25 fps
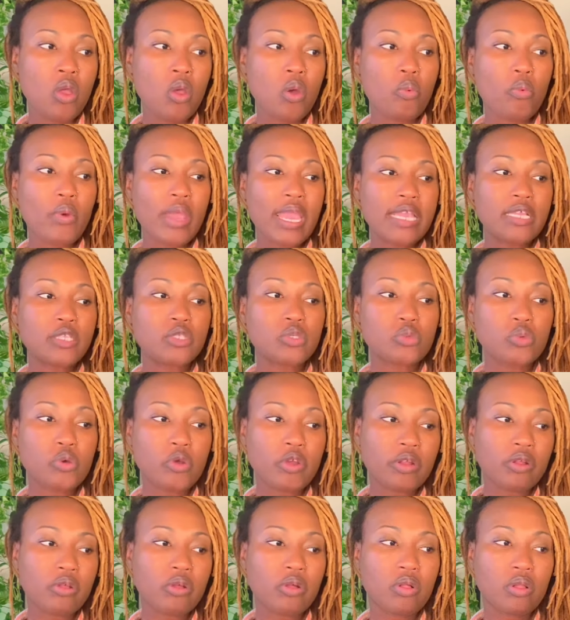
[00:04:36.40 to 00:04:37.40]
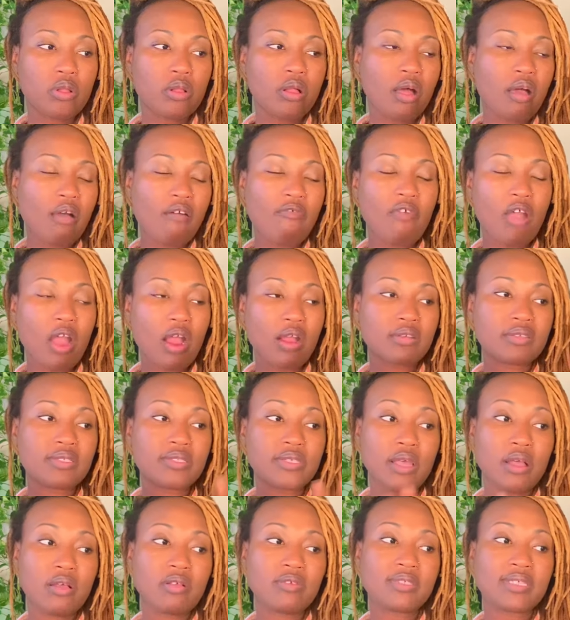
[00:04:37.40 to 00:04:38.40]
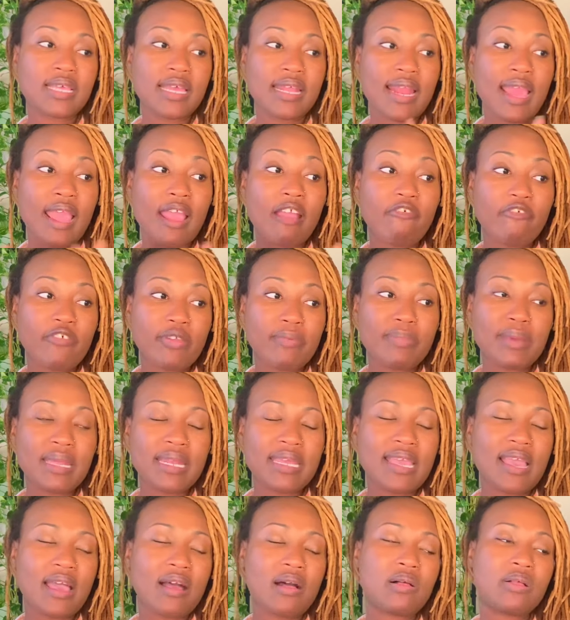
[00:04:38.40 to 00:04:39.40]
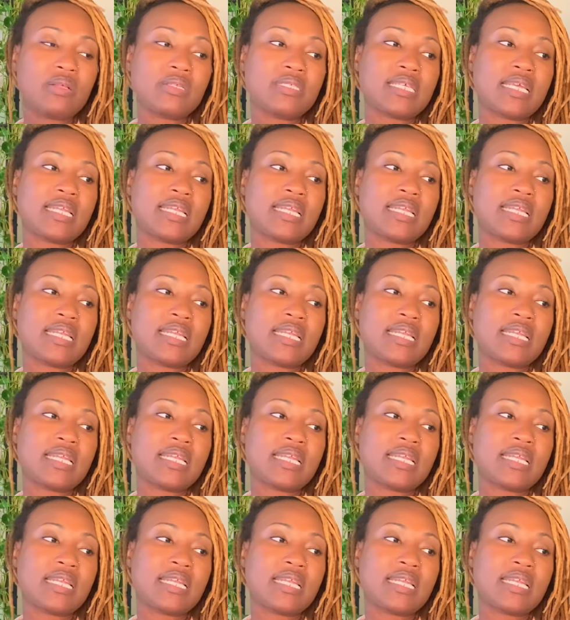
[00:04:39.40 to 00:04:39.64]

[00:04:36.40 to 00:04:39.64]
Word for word: way too critical of ourselves and everybody else,